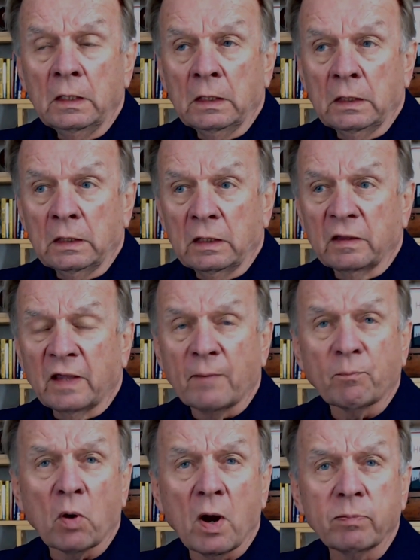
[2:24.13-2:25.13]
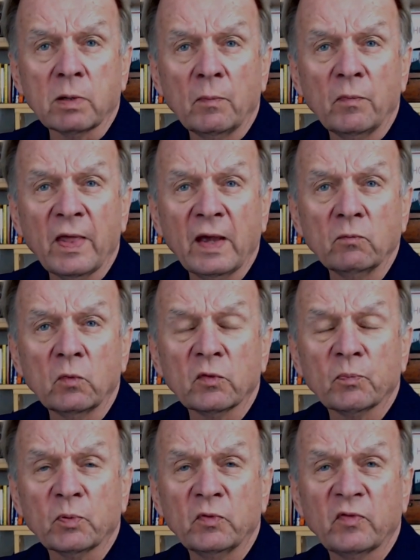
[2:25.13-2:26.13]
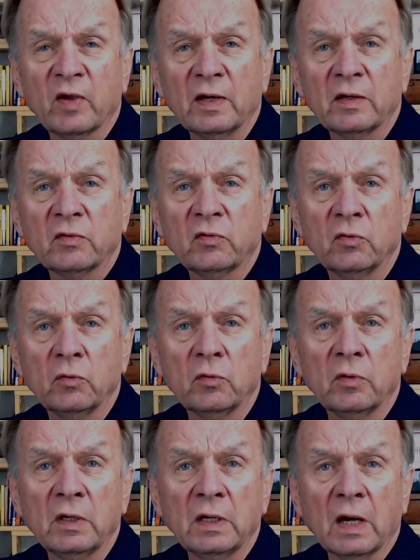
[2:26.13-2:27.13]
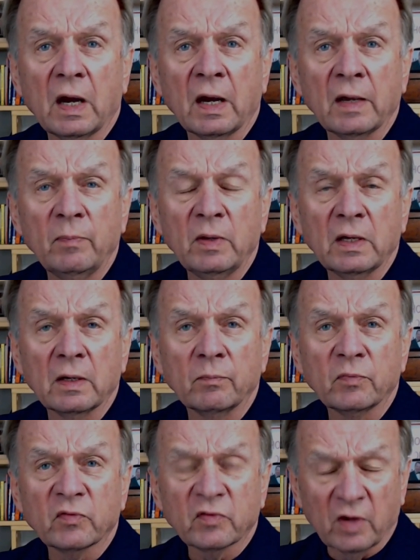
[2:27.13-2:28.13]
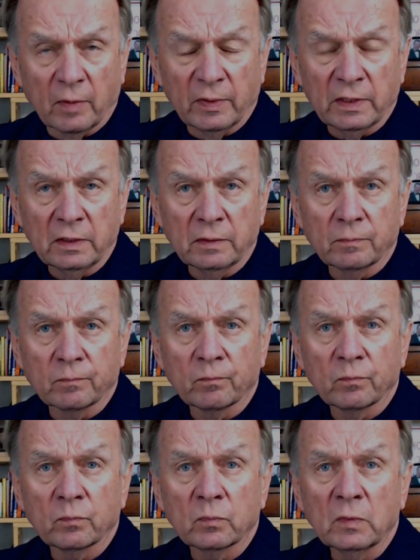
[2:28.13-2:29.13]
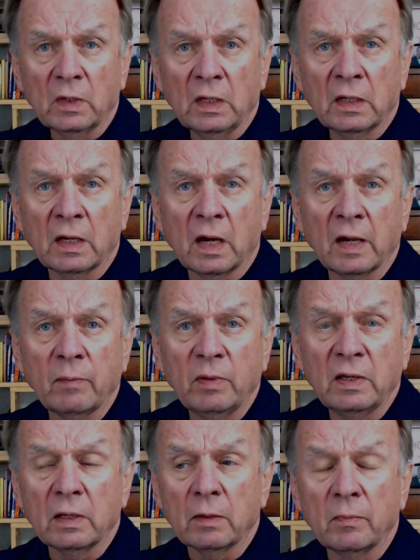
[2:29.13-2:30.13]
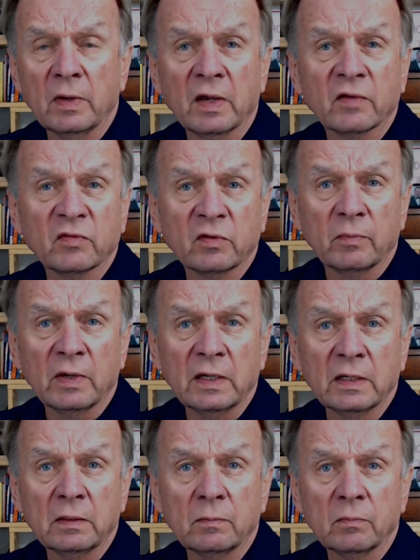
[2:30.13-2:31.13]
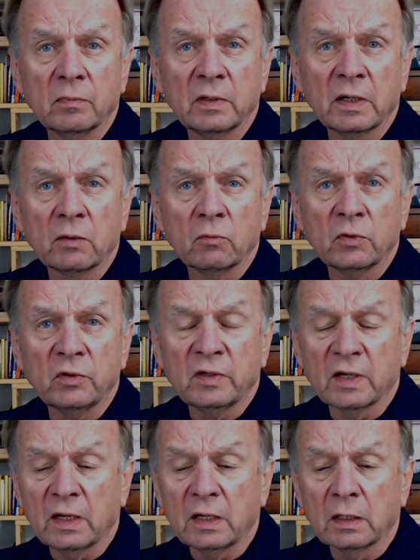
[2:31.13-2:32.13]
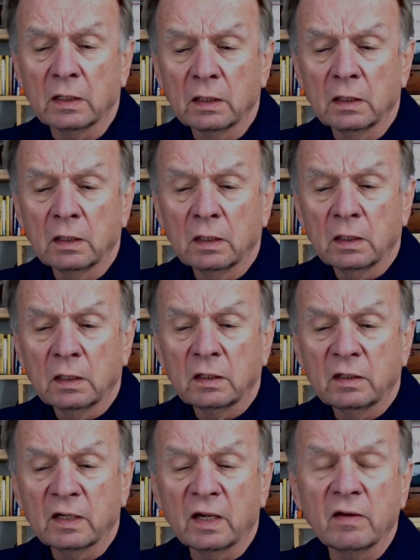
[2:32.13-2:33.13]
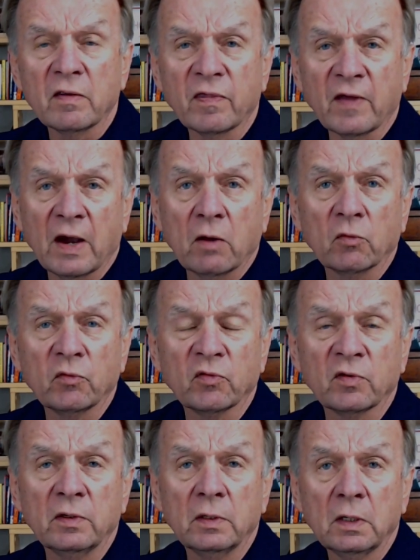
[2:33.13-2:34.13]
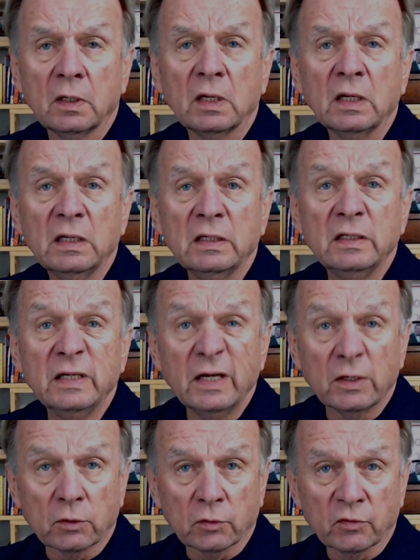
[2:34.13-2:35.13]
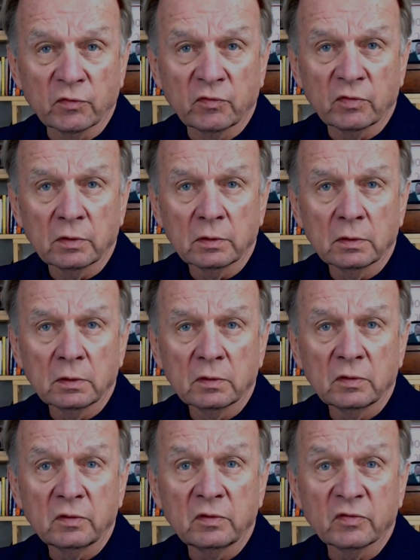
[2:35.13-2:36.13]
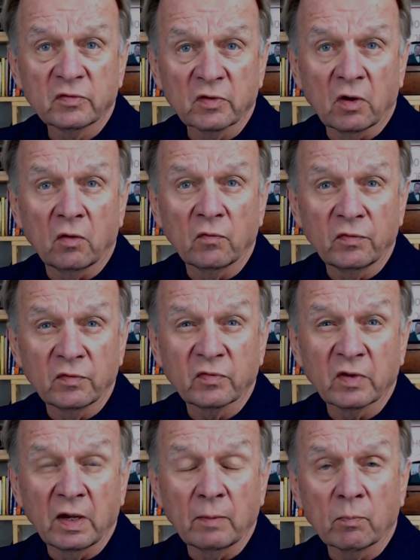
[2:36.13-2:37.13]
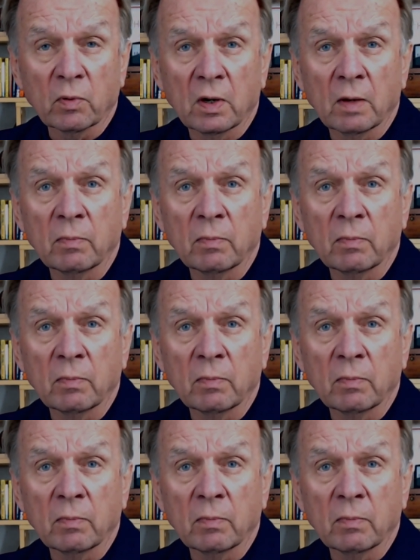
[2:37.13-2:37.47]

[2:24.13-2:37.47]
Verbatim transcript: That problem then was presented to the I B M Summit, and I B M estimated that it would take ten thousand years to solve the same problem.